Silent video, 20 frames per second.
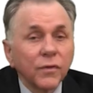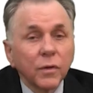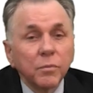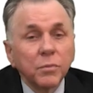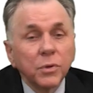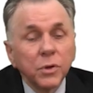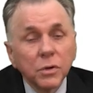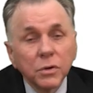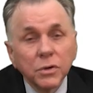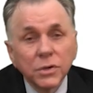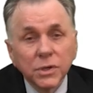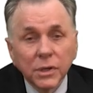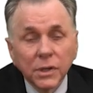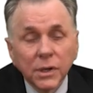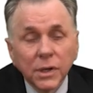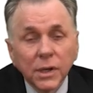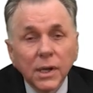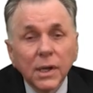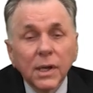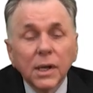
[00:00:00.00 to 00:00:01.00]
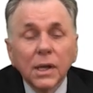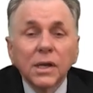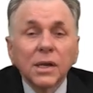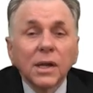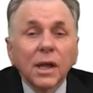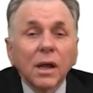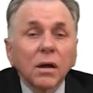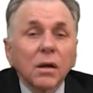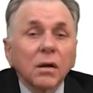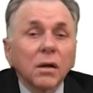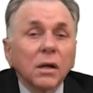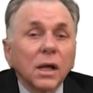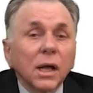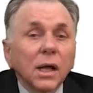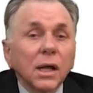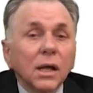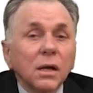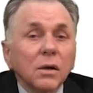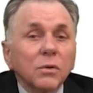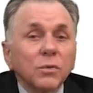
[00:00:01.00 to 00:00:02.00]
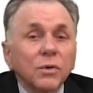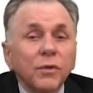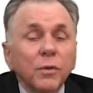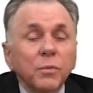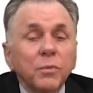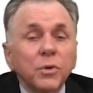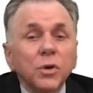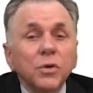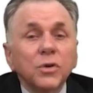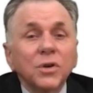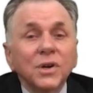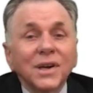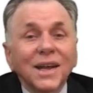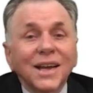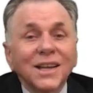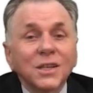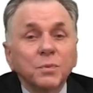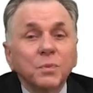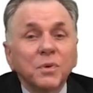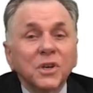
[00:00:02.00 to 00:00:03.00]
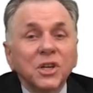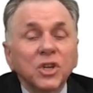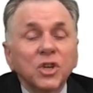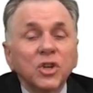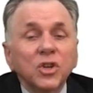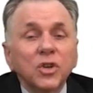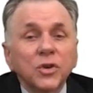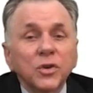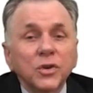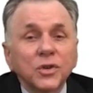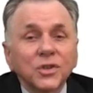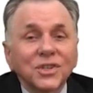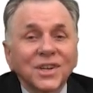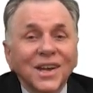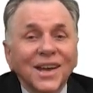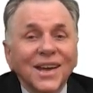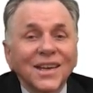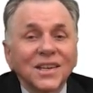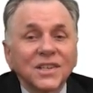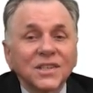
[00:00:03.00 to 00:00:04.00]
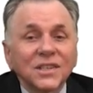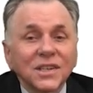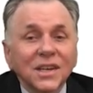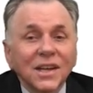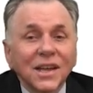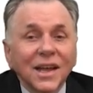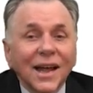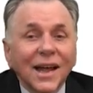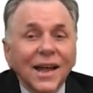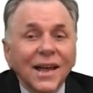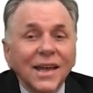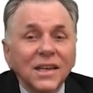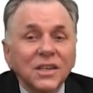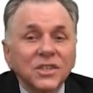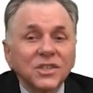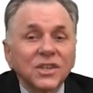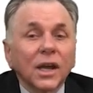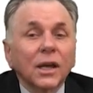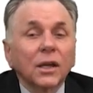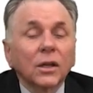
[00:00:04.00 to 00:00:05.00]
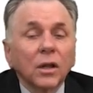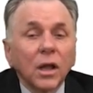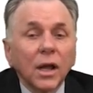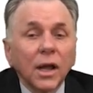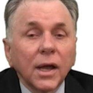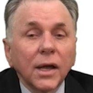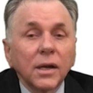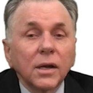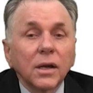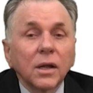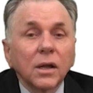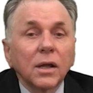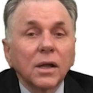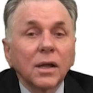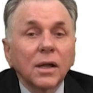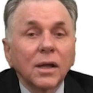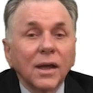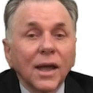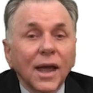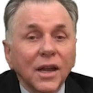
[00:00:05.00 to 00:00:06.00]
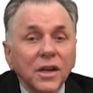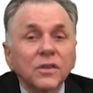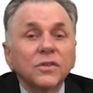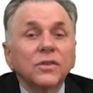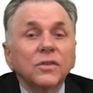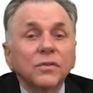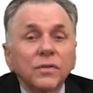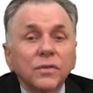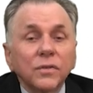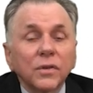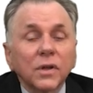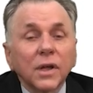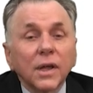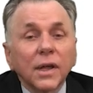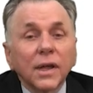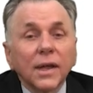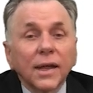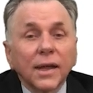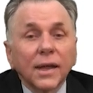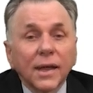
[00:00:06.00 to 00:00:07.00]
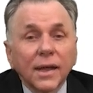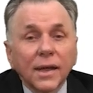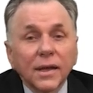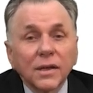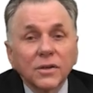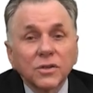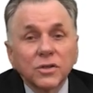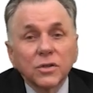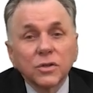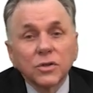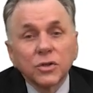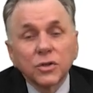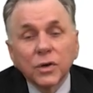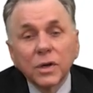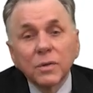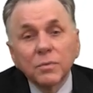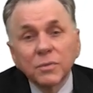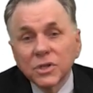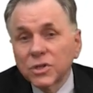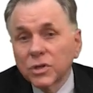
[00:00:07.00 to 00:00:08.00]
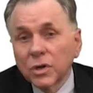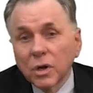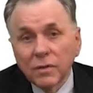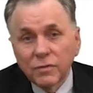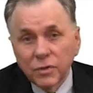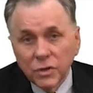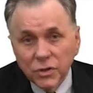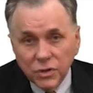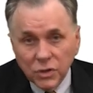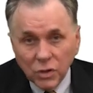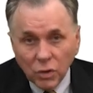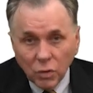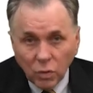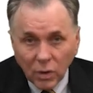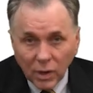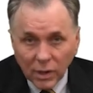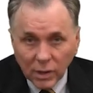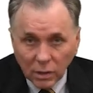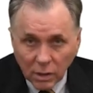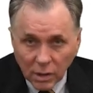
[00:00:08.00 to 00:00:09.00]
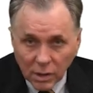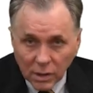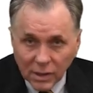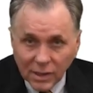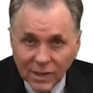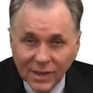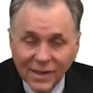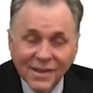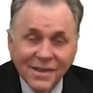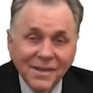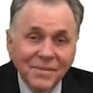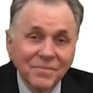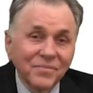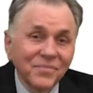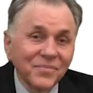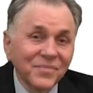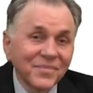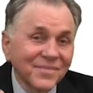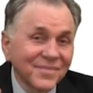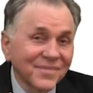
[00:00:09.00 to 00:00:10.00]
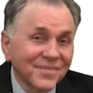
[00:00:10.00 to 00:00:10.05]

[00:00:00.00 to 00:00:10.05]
rifabutin. Now, uh, rifabutin has been used as a second line additive uh, to treatments, and I've used it quite a lot. Um,